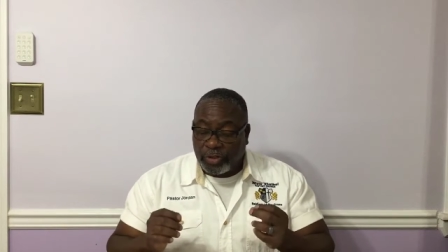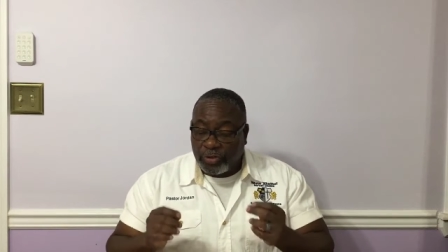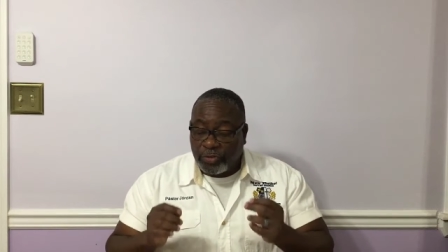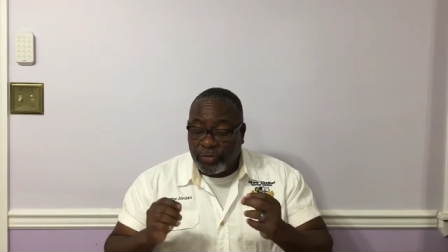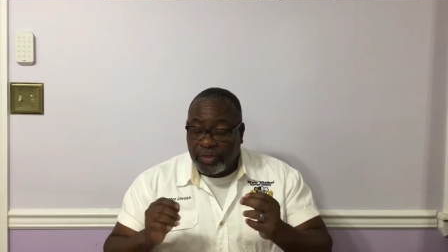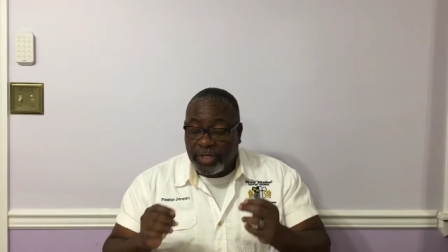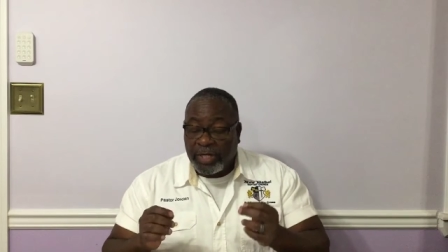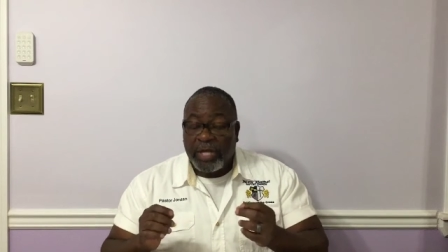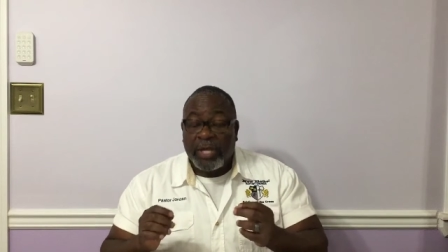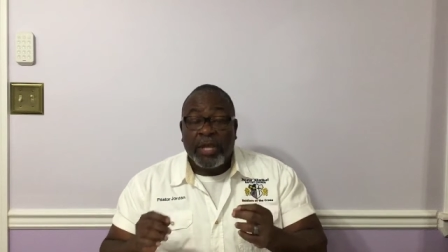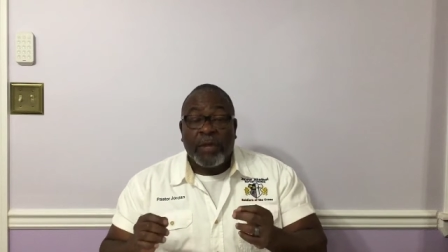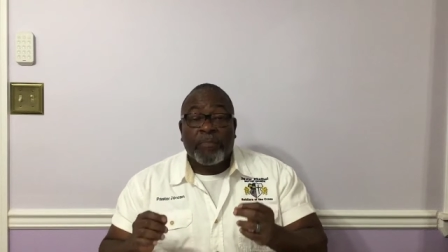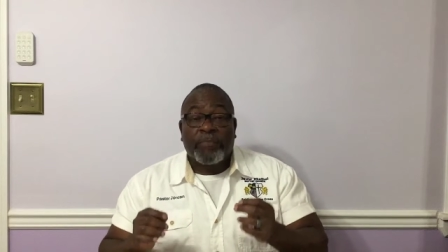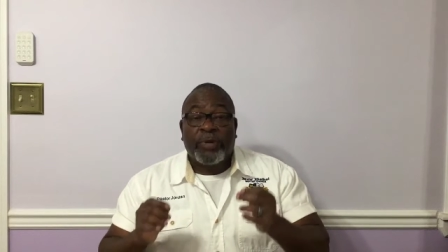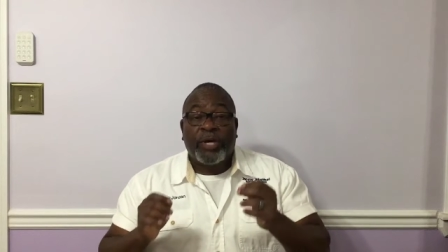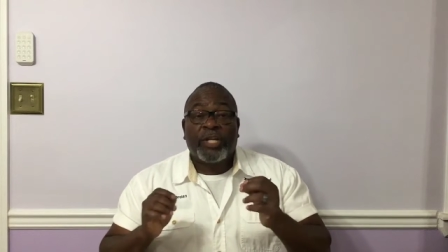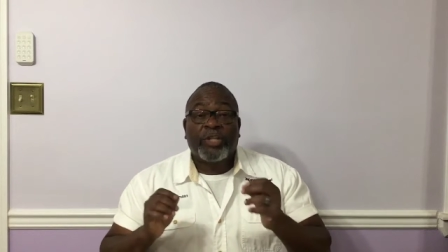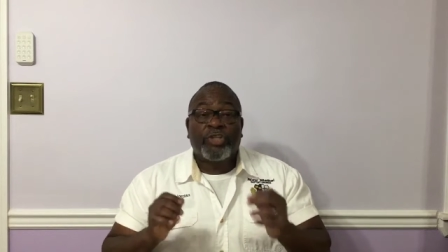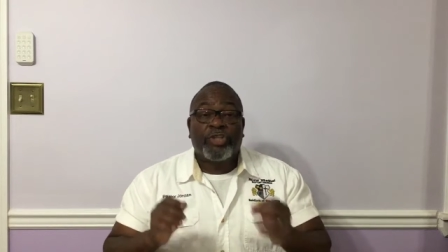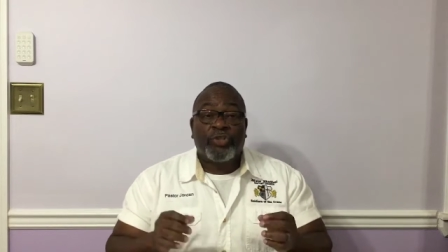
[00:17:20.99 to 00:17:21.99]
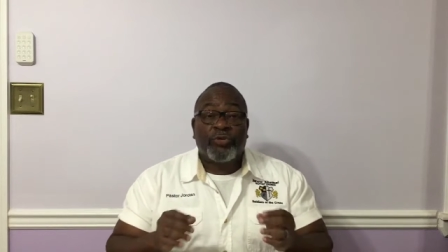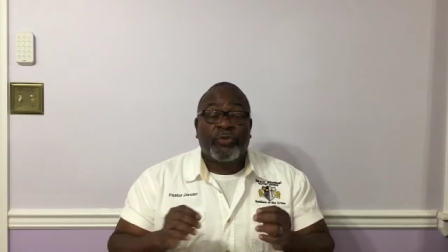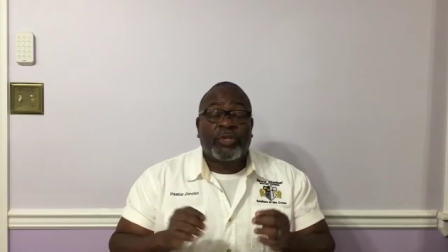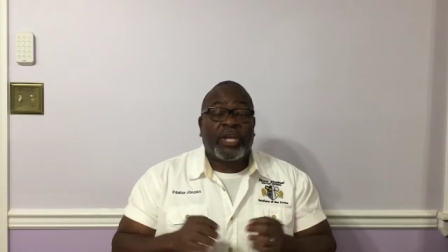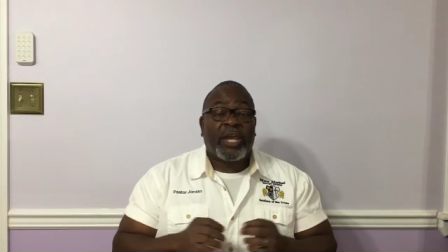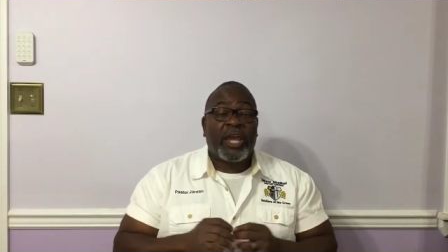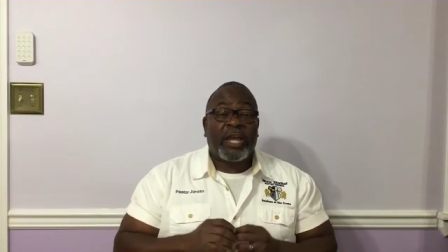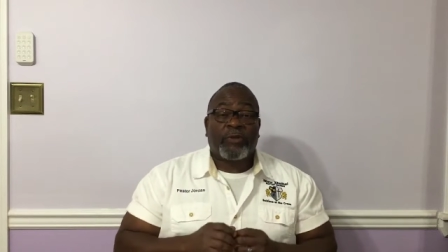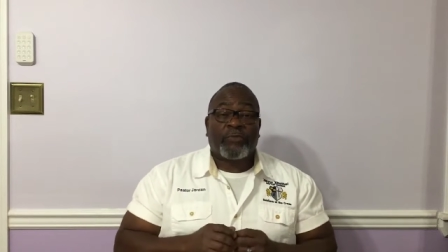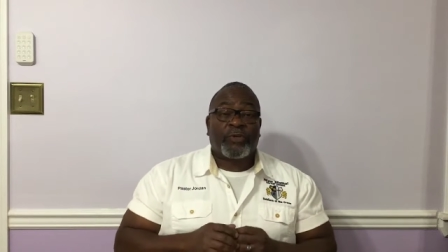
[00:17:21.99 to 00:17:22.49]
you but you
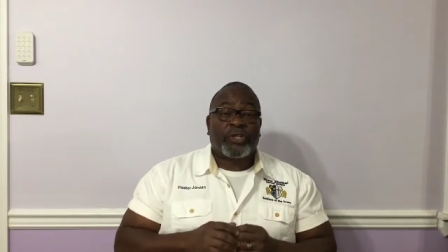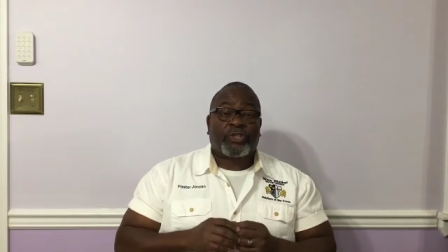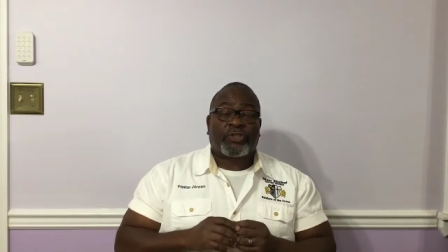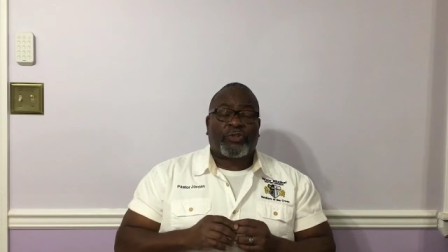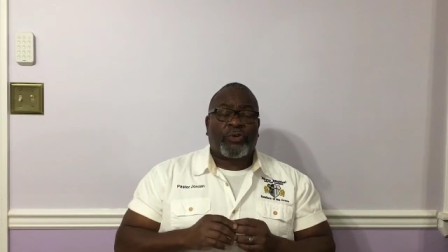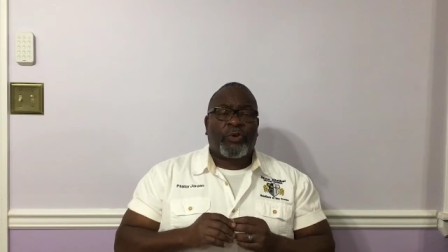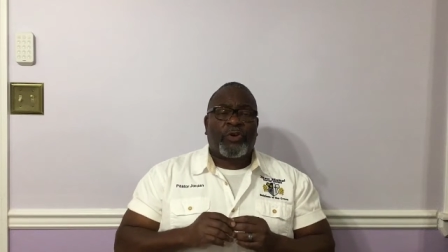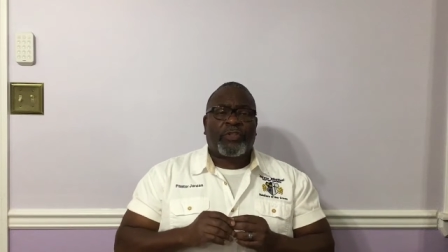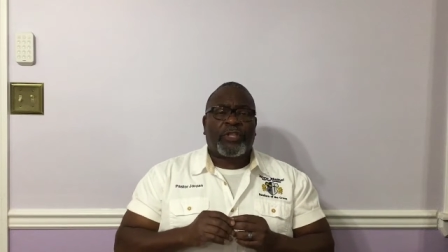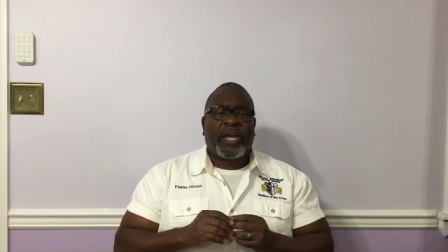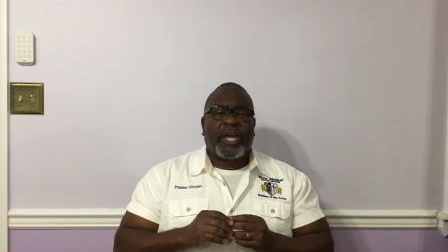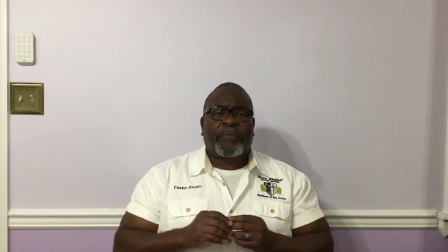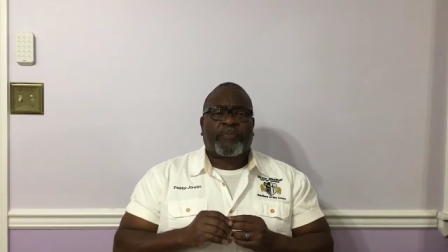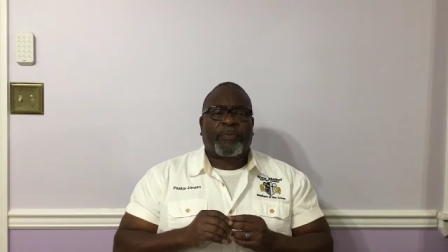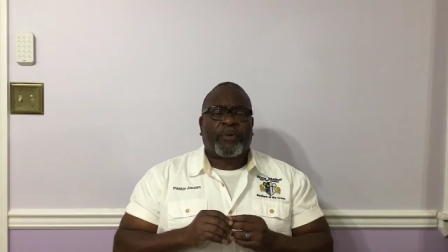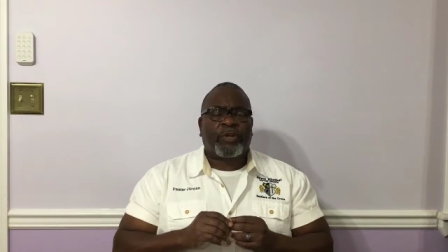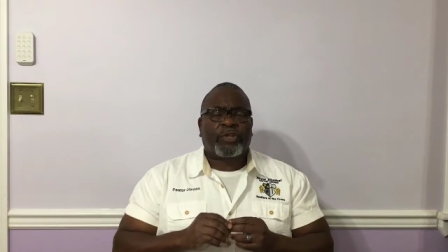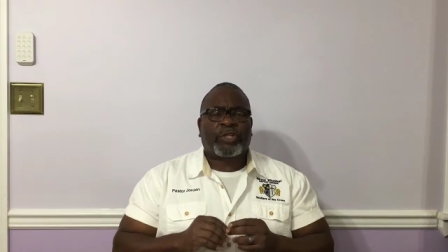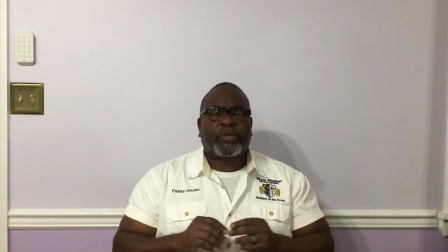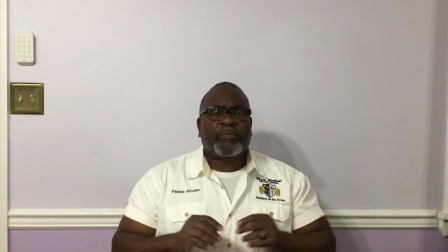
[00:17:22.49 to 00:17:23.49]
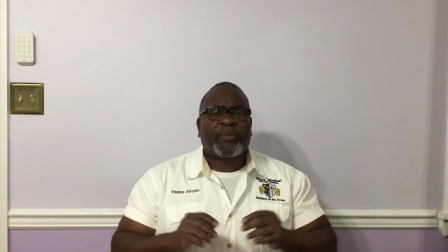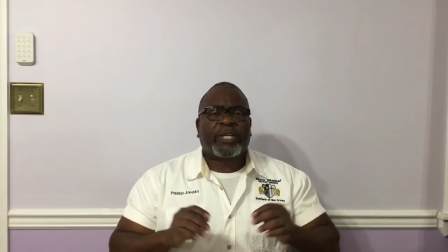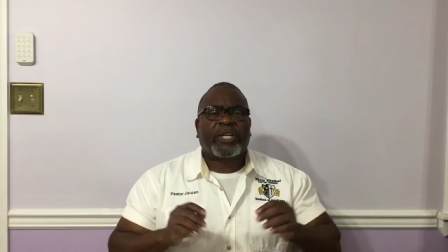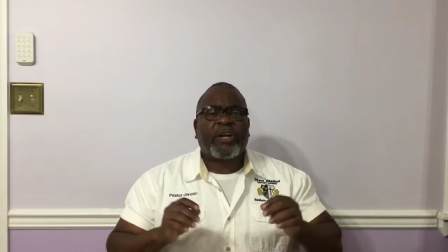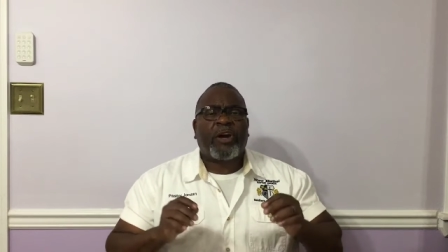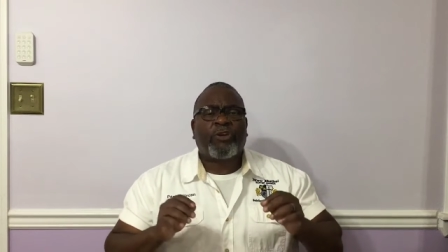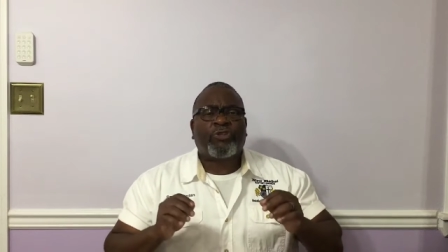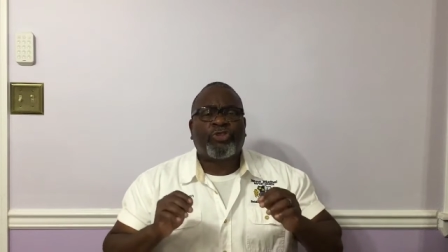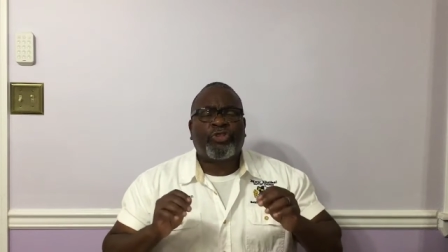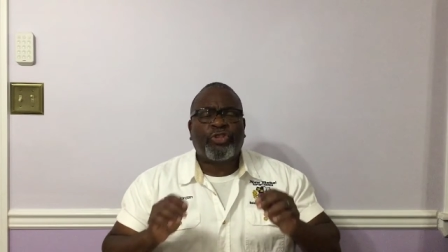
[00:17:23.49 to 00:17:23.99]
can't restore that person
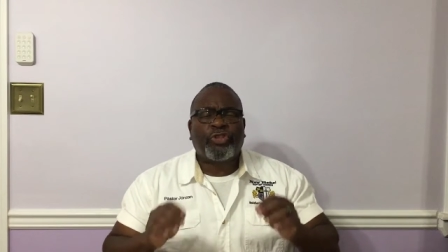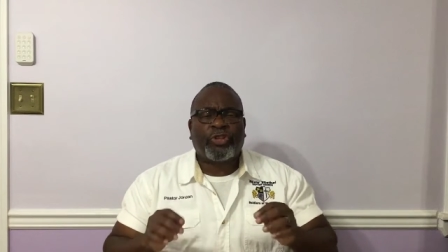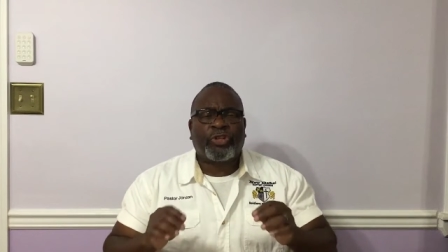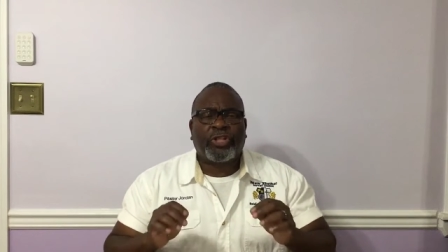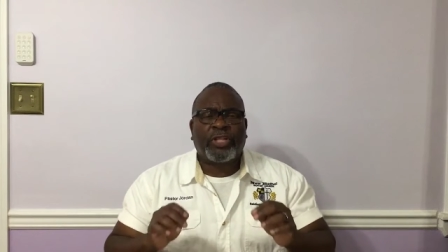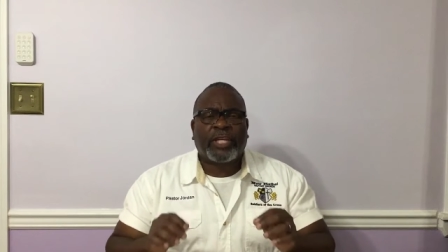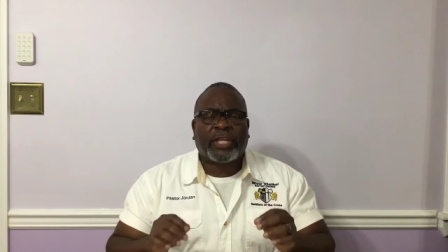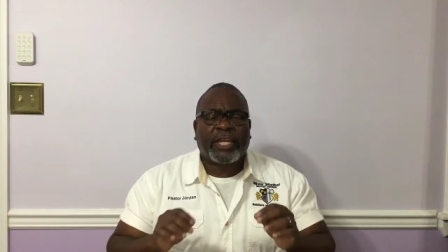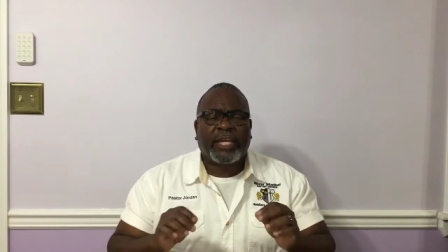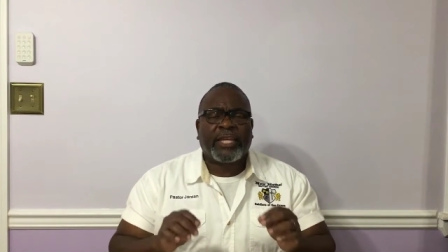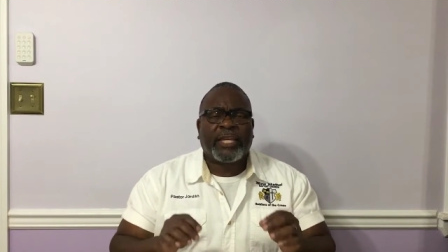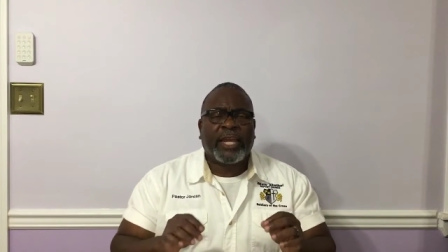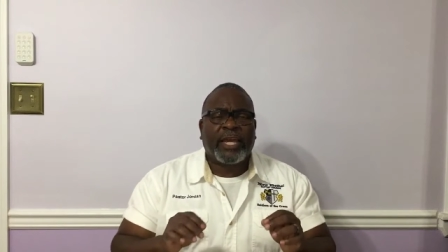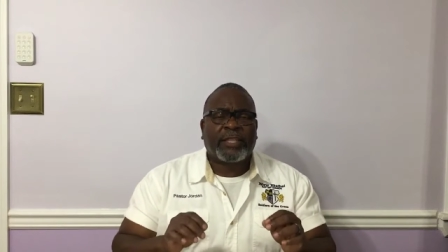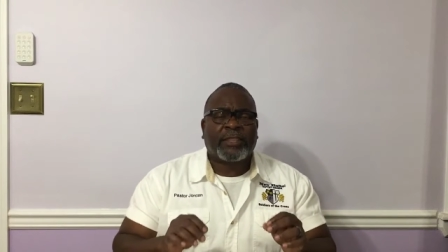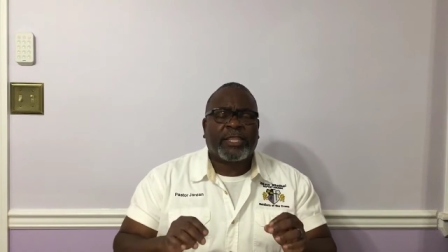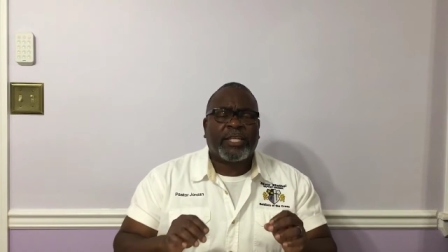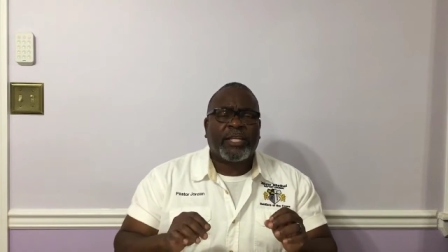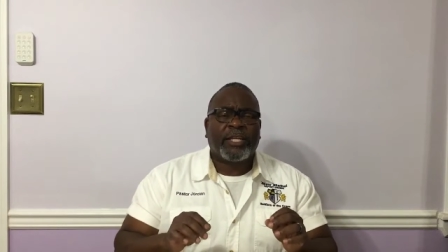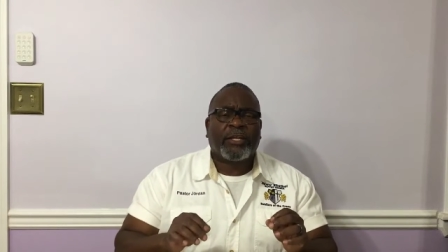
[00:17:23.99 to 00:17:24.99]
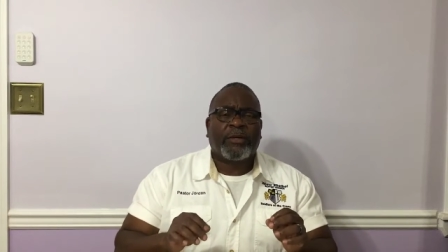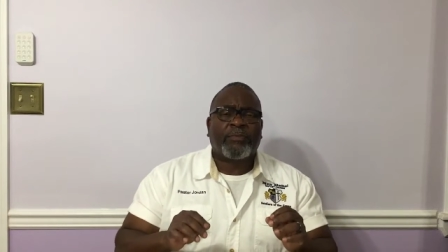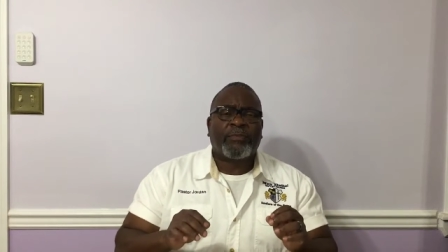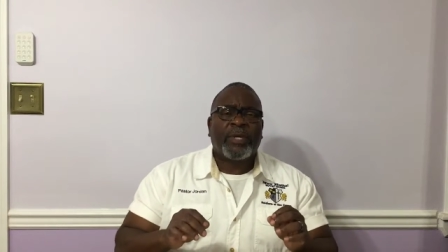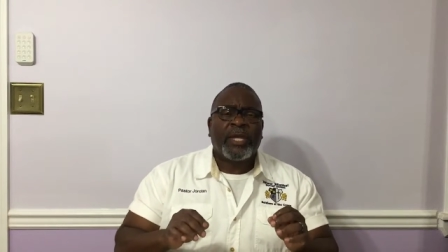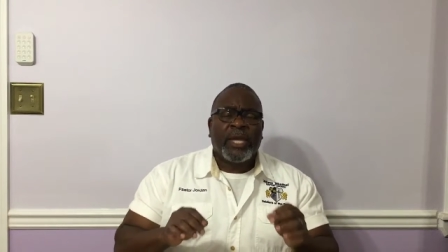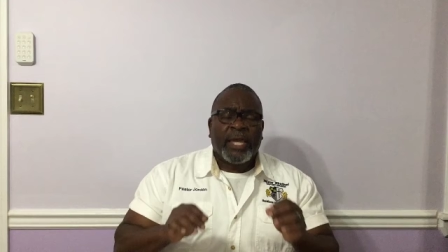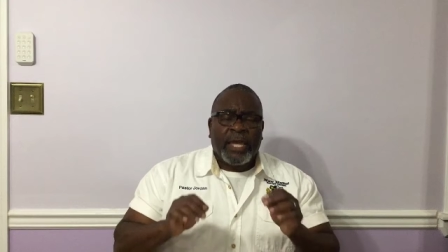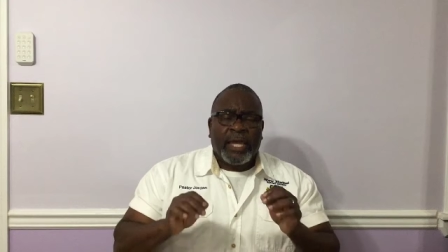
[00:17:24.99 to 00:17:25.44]
because you're looking at them